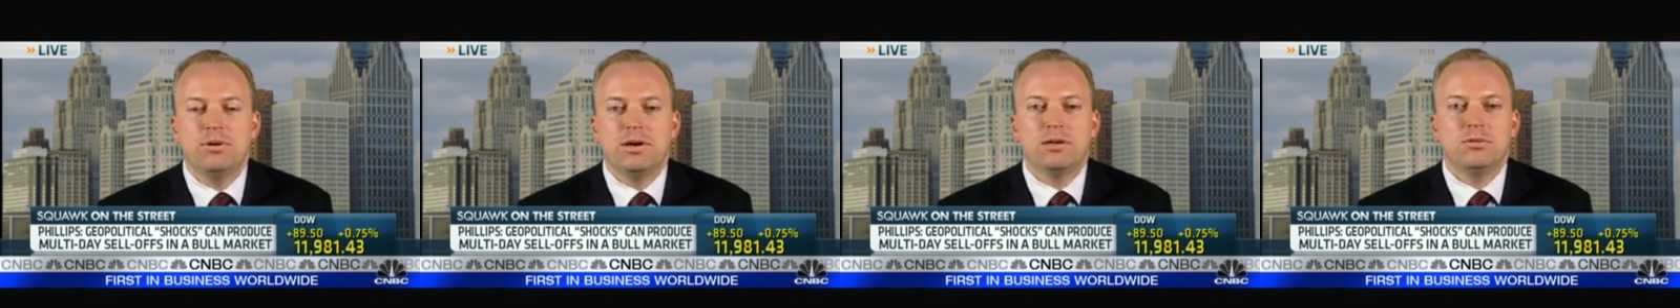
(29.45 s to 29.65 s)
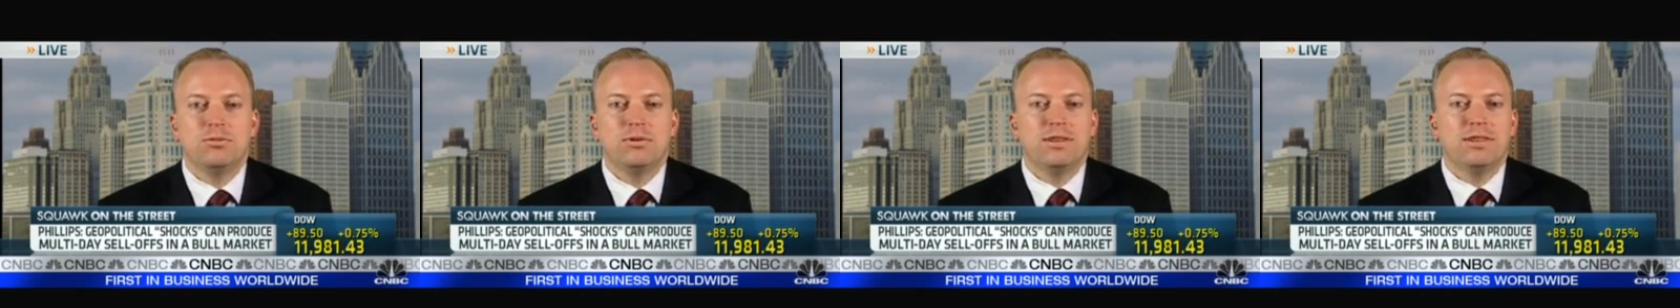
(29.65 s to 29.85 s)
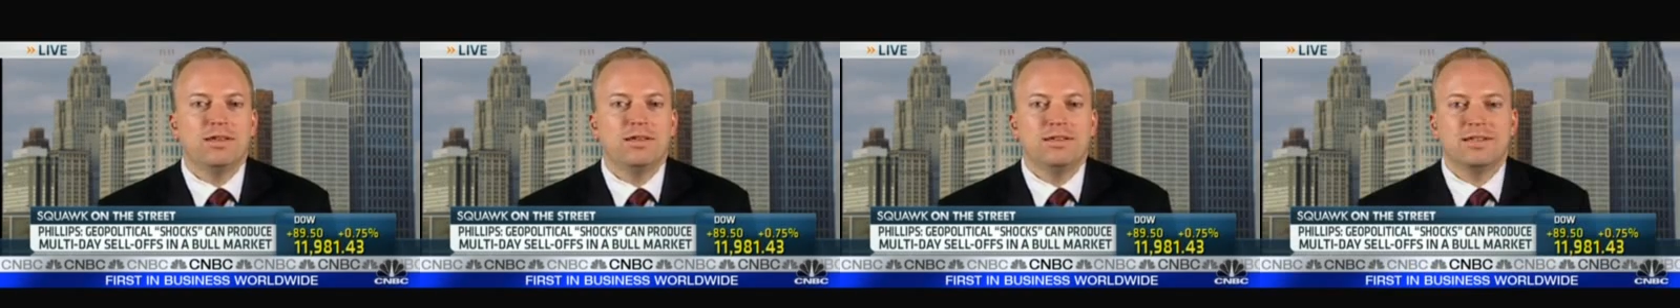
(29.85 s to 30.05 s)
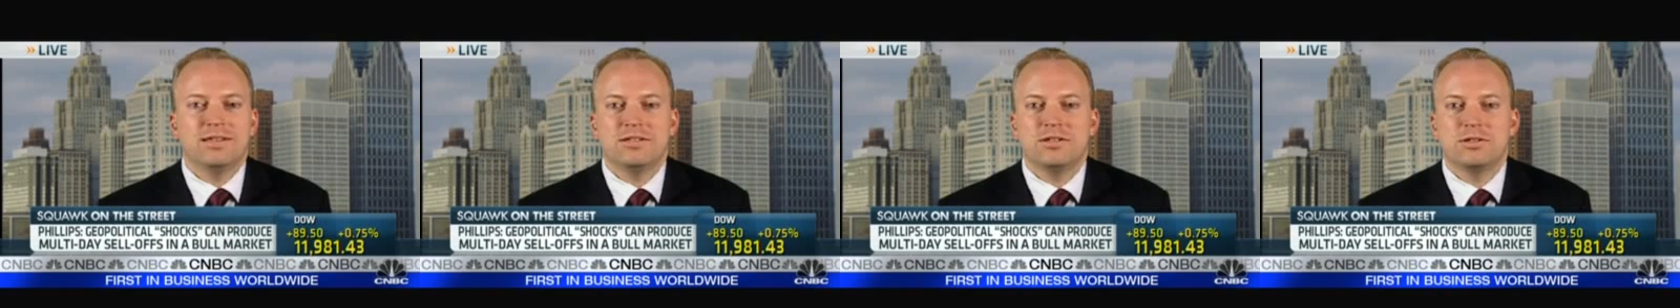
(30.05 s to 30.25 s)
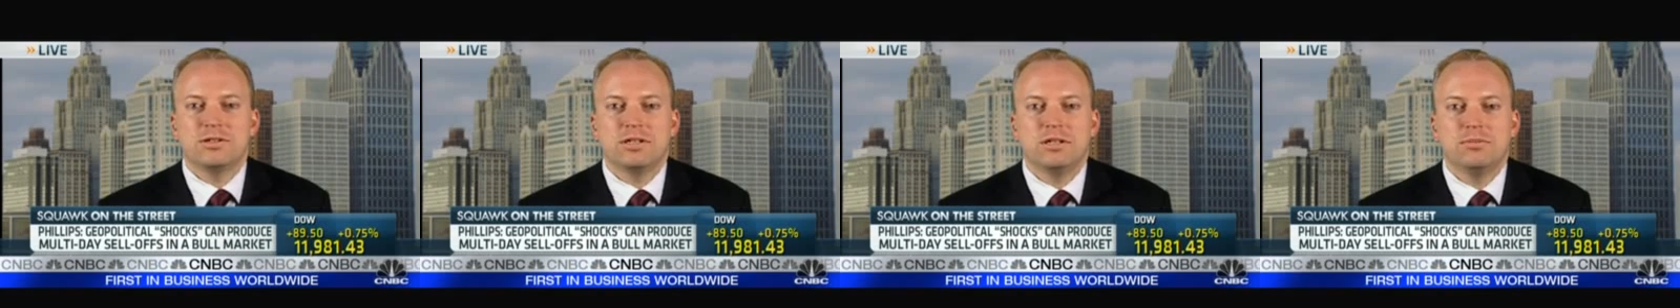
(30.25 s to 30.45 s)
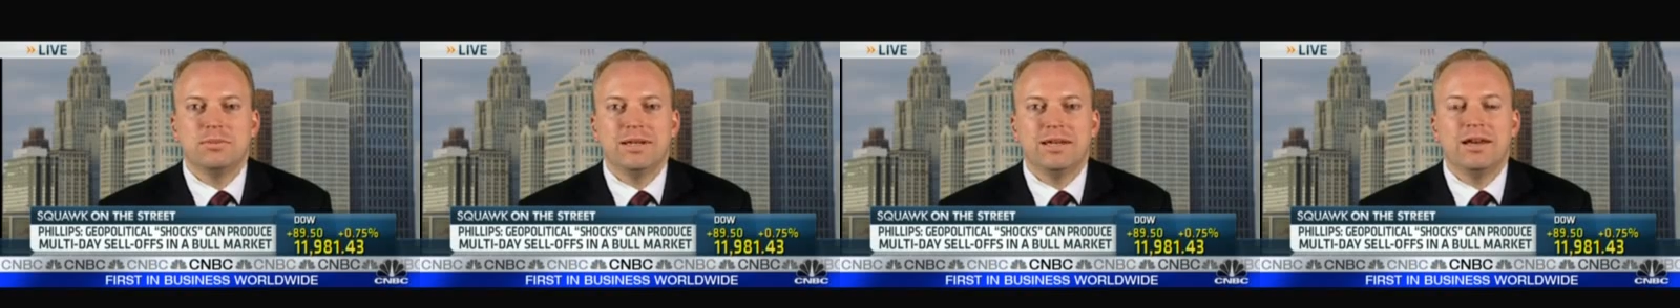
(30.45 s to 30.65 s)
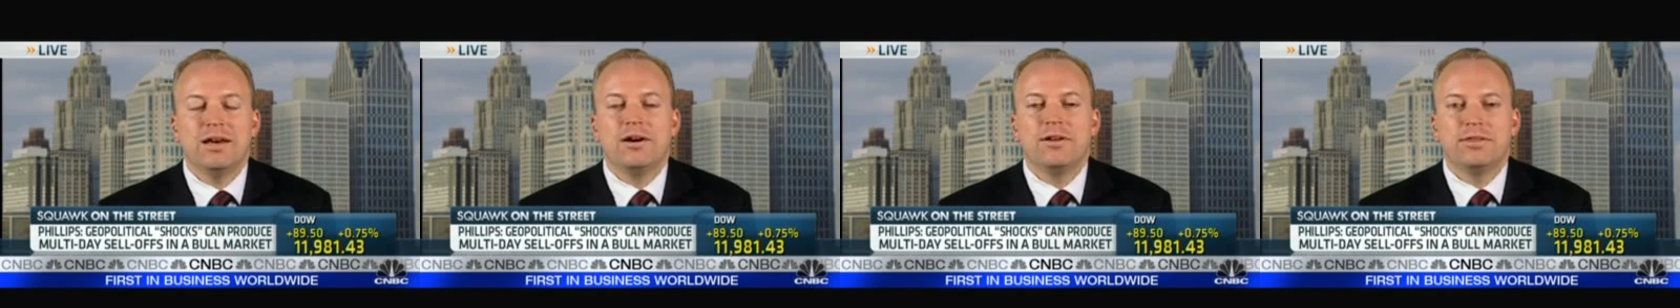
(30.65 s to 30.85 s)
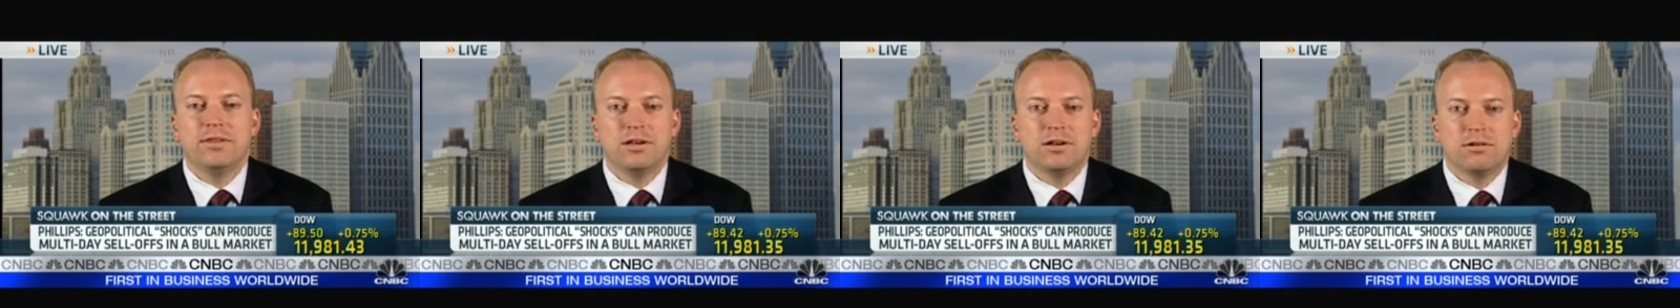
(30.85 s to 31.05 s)
but we think that's just going to be a
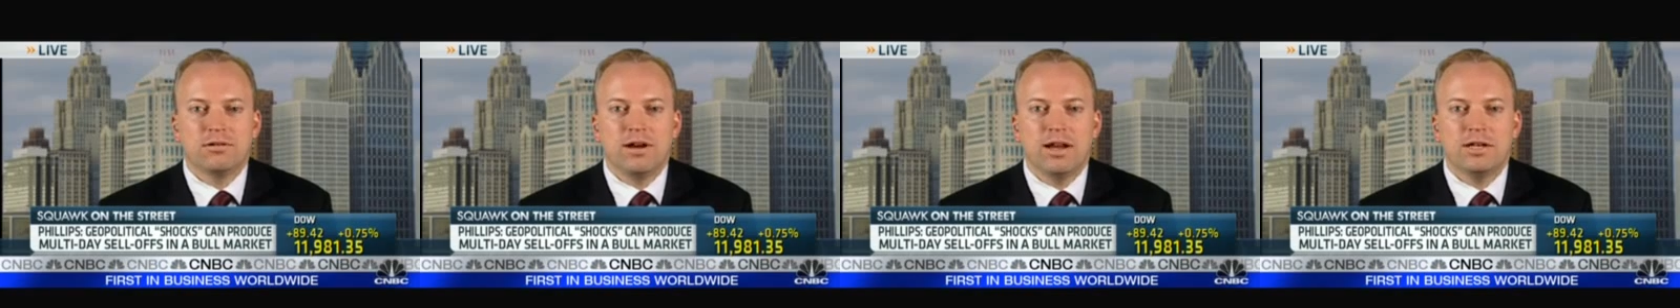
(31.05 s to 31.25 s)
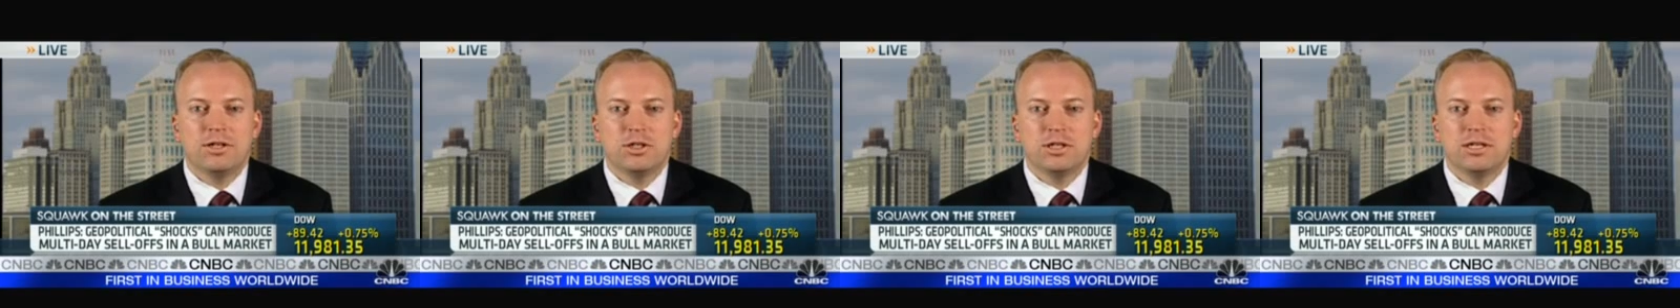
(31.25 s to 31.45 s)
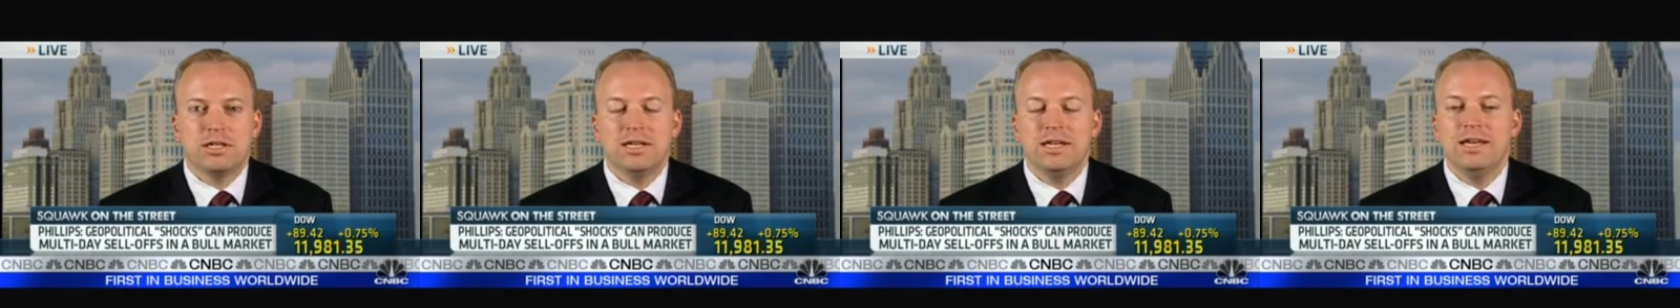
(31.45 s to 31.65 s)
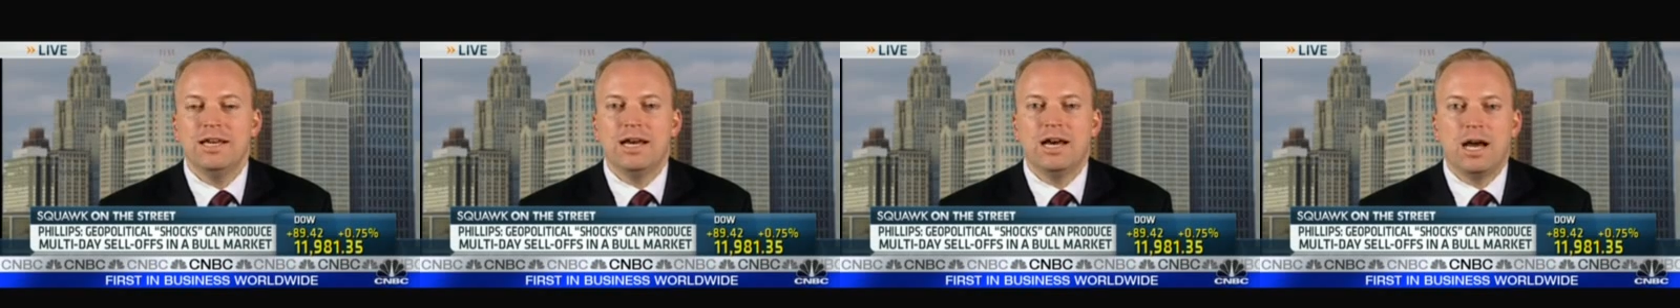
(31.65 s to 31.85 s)
healthy correction,